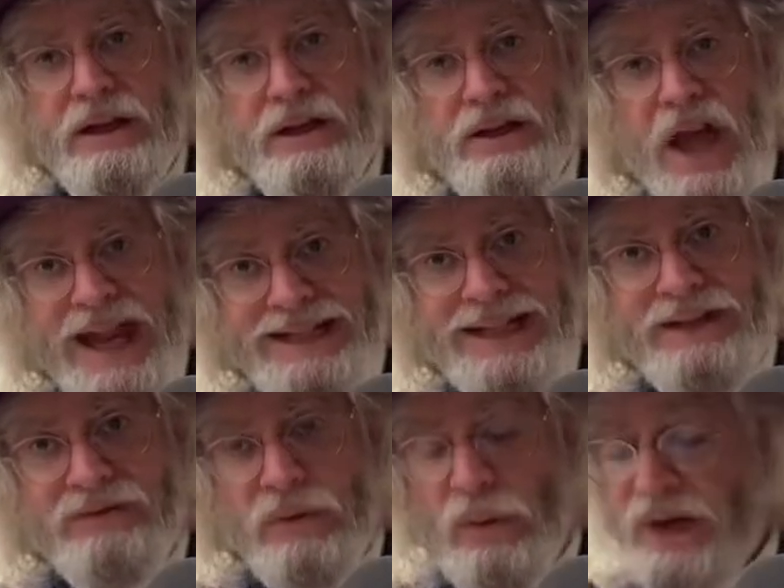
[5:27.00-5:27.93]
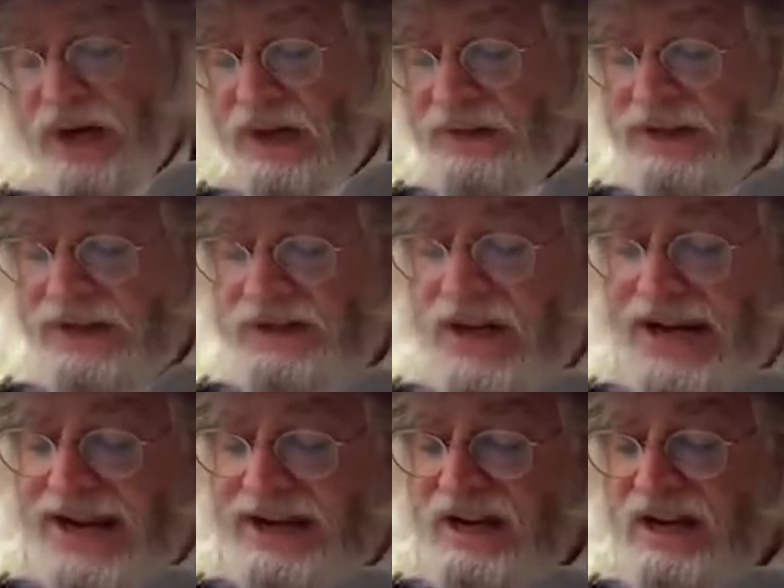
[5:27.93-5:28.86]
1940 on this day,
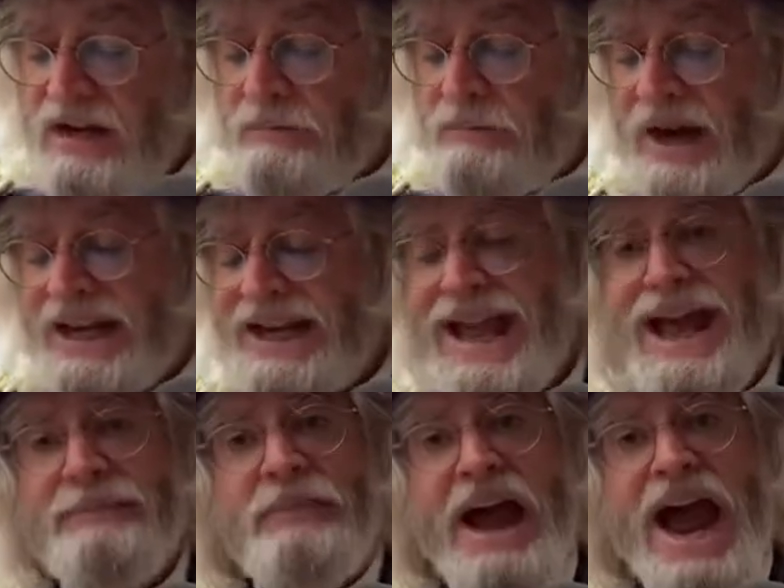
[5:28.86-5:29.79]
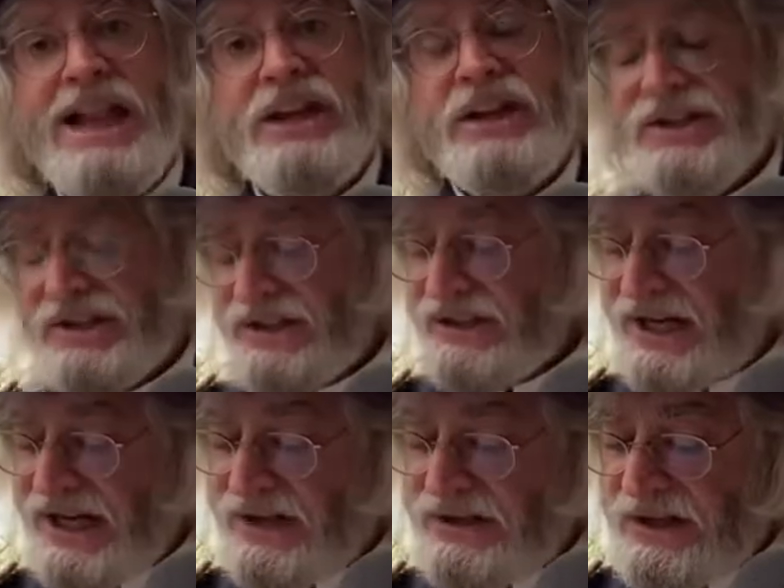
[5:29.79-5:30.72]
Buckingham Palace is
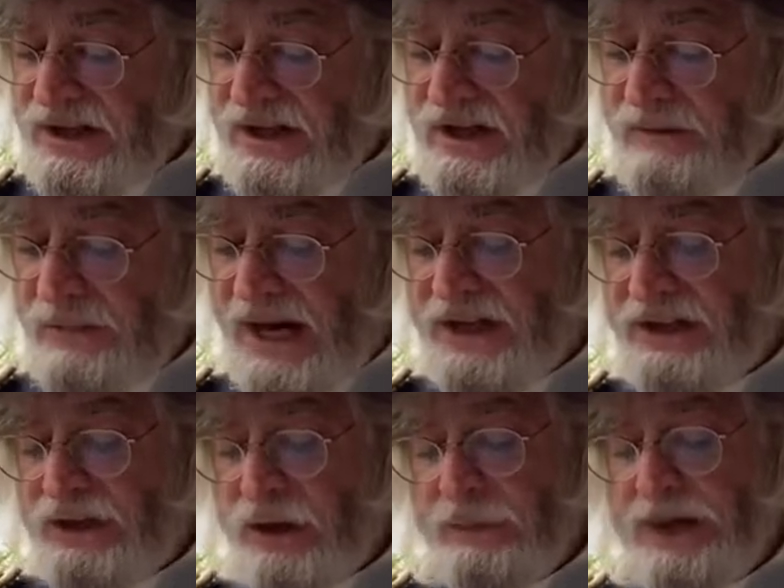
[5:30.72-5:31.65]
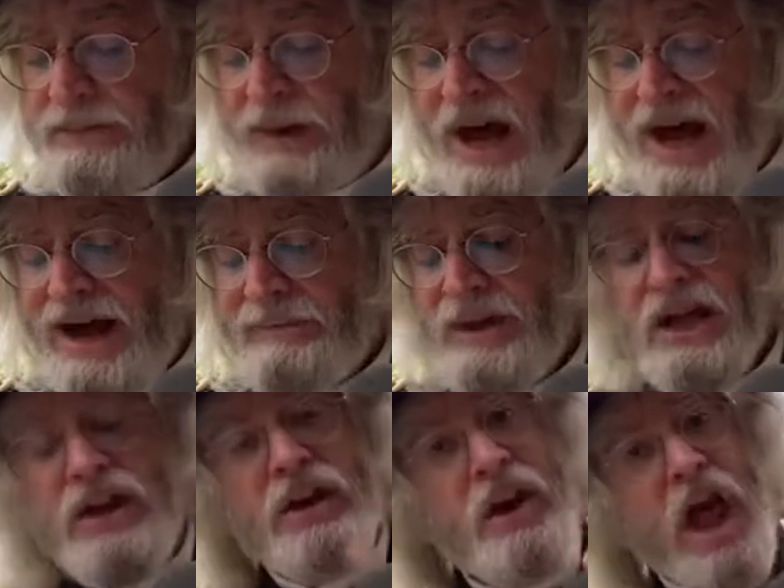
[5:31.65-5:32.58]
hit by a German bomb.
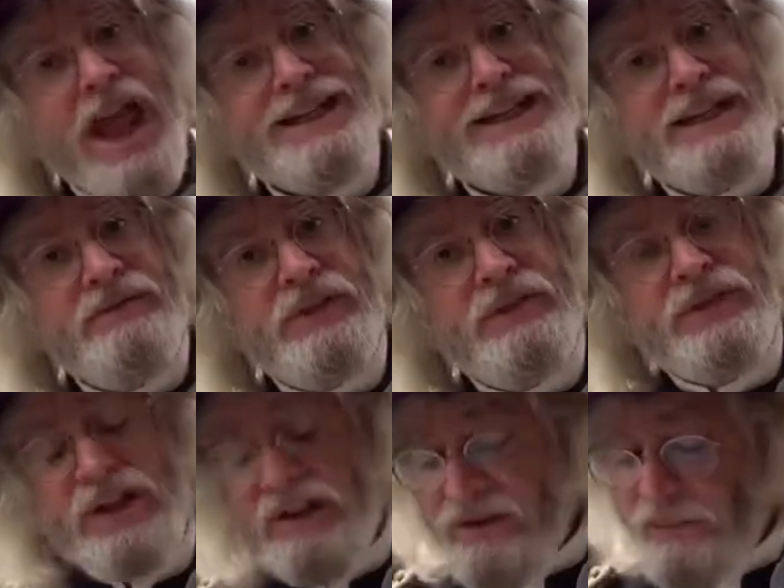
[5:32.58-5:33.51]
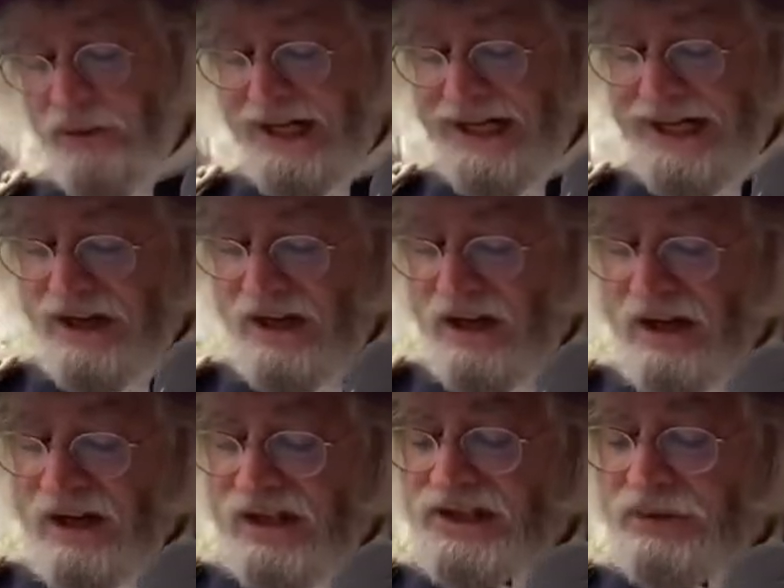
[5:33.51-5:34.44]
1953,
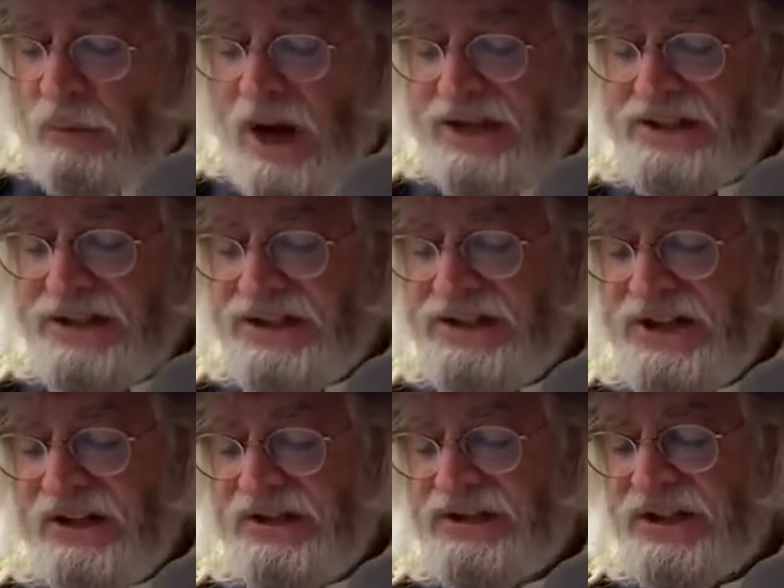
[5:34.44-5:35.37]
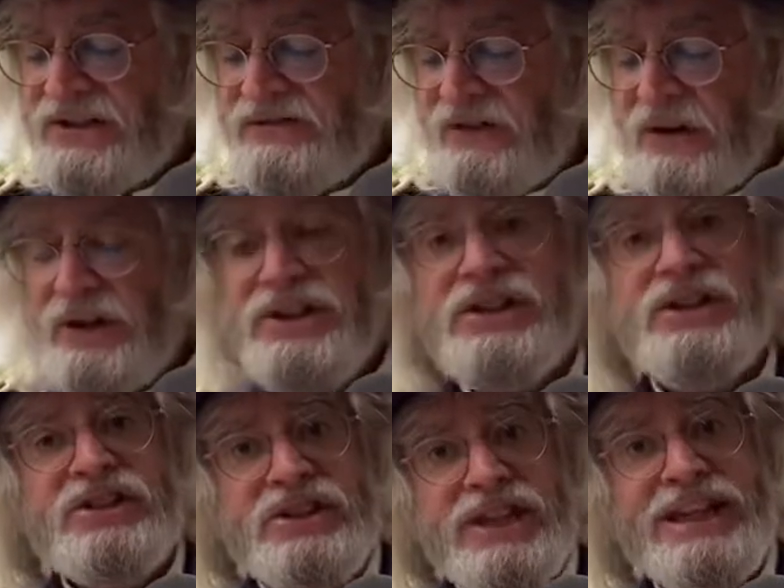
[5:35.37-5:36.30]
Swanson sells its first
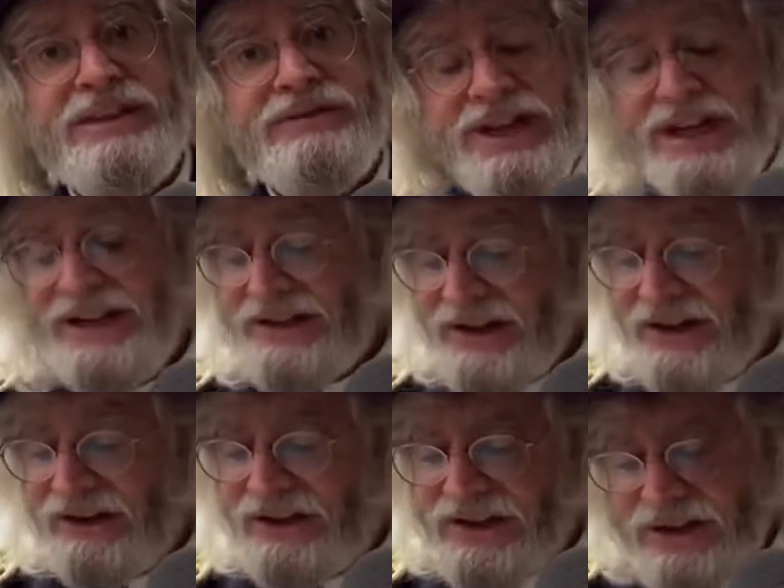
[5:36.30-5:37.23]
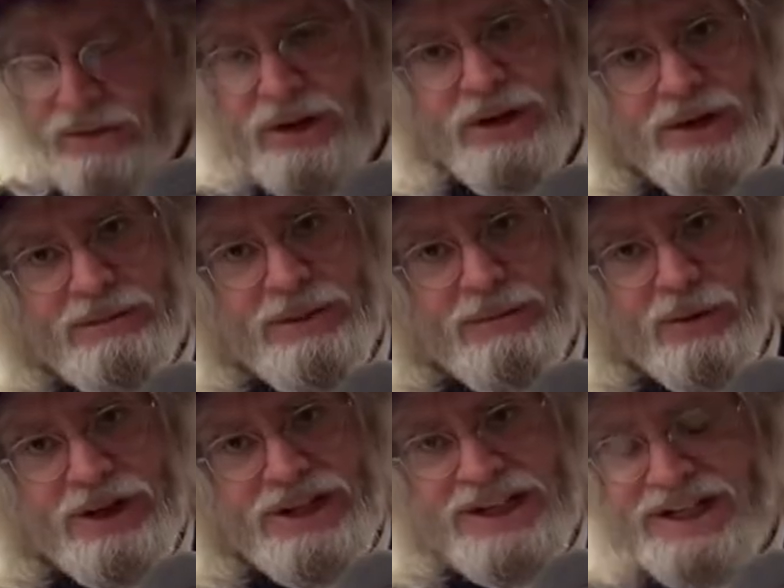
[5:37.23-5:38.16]
TV dinner. Let's go into a little bit more
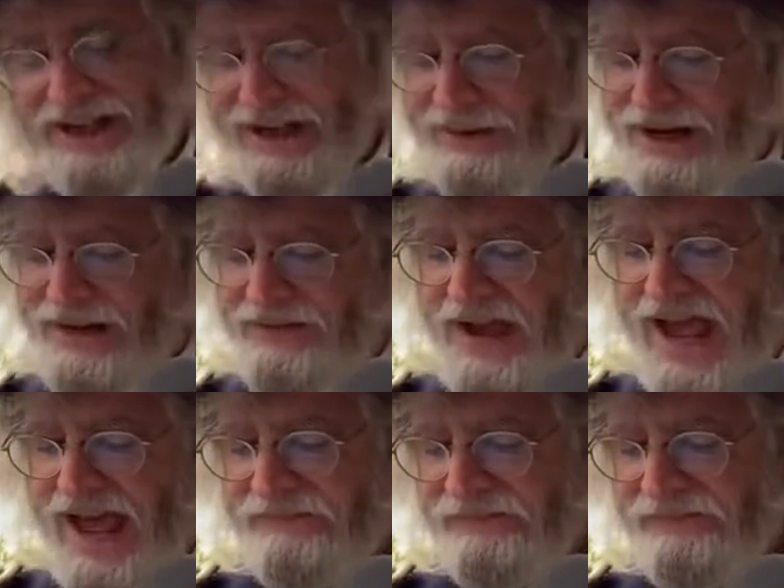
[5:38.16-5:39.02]
detail about that.